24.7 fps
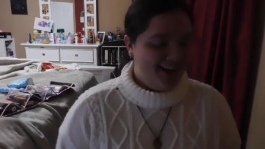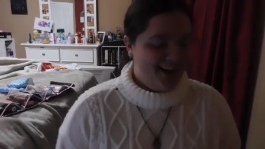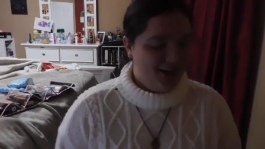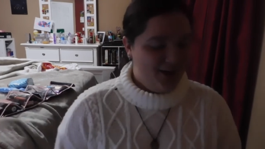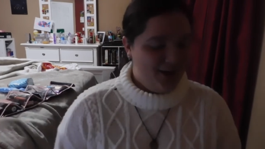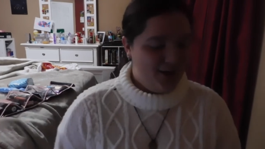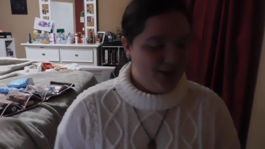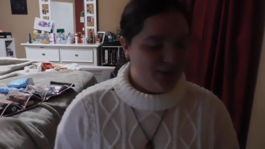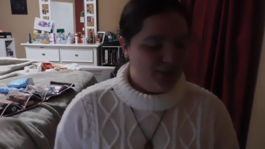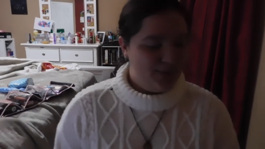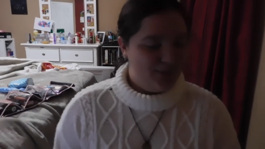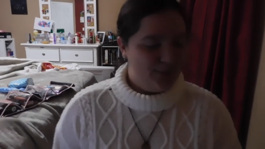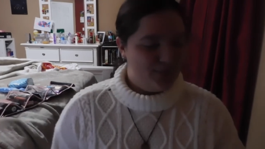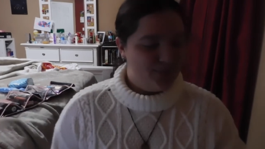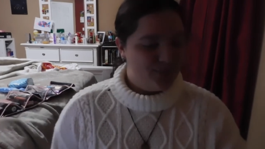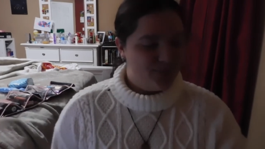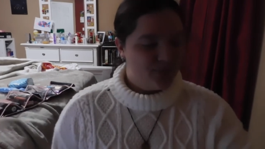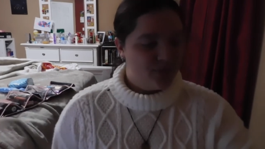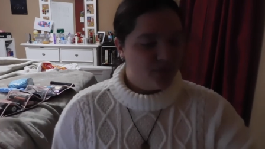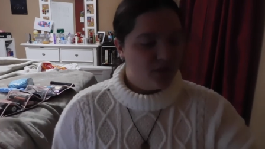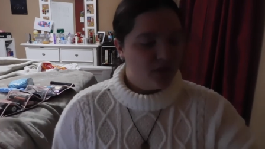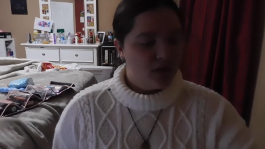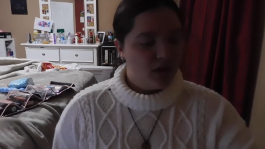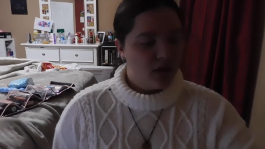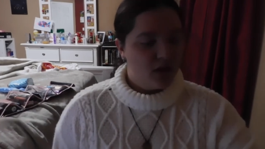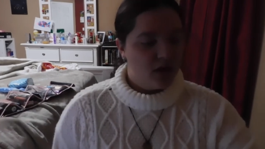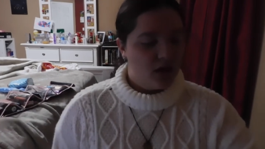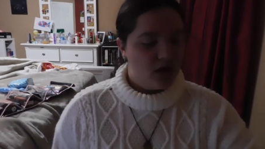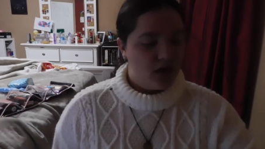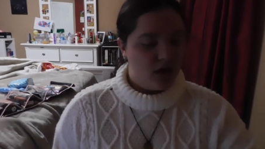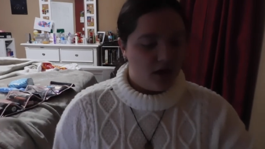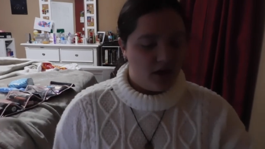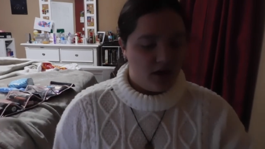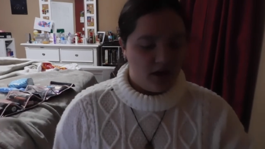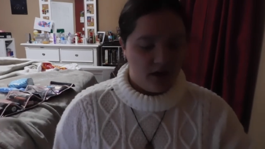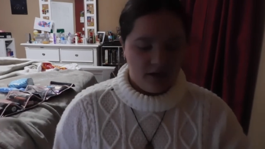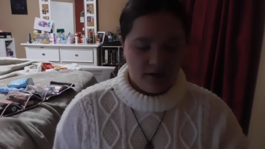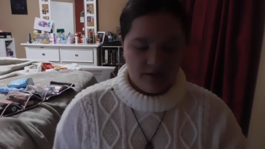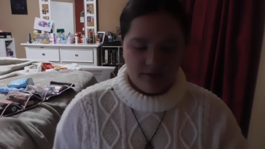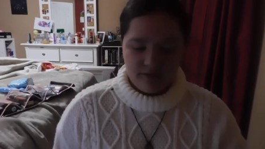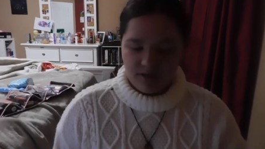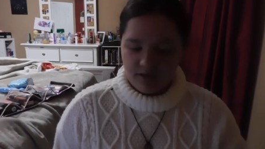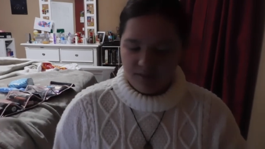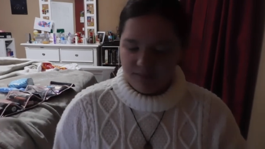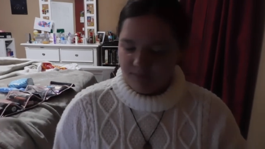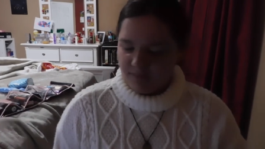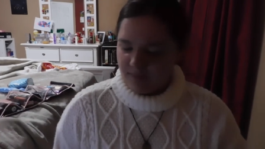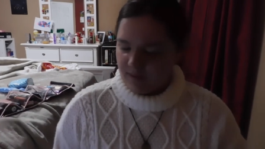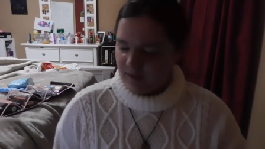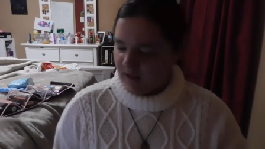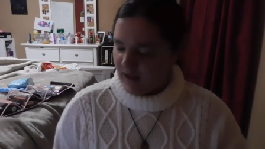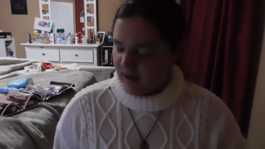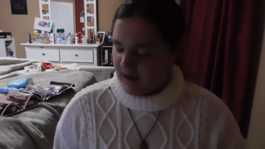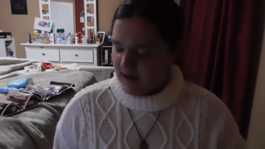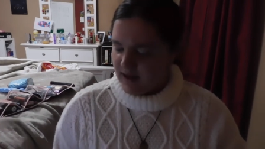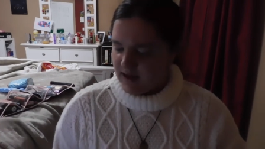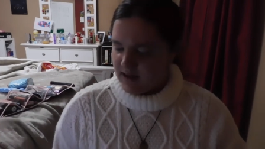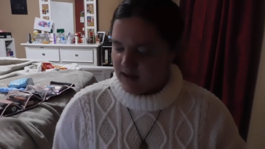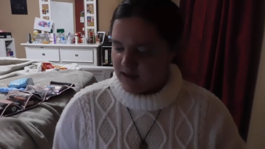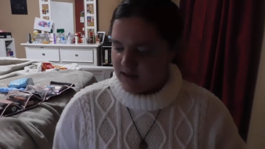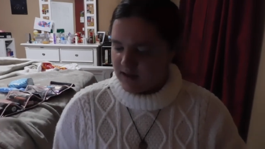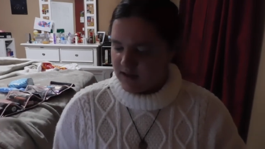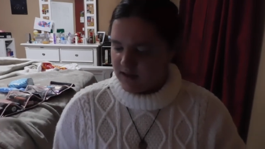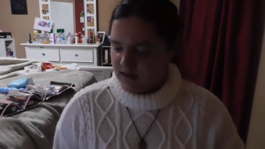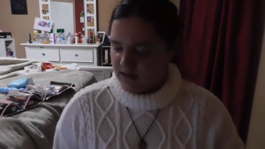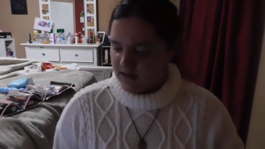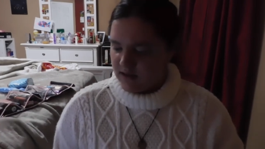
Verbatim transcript: Um, I have some black,